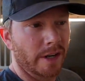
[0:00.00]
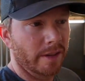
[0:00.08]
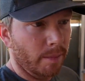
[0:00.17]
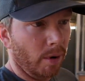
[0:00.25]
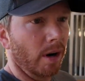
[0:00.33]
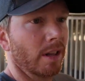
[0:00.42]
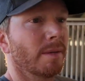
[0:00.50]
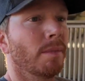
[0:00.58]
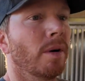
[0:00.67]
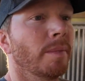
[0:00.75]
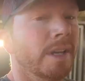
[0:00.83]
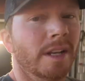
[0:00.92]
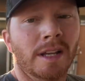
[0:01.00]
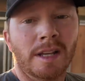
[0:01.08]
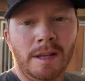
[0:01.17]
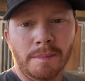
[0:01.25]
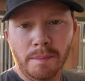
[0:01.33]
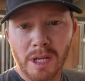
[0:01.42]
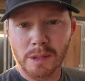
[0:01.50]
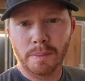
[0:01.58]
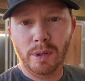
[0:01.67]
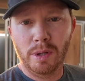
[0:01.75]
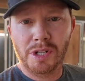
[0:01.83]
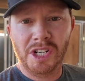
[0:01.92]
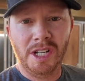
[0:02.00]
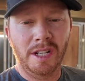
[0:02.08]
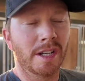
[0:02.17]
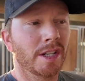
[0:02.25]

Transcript: of the barn at the moment, Miss Bougie.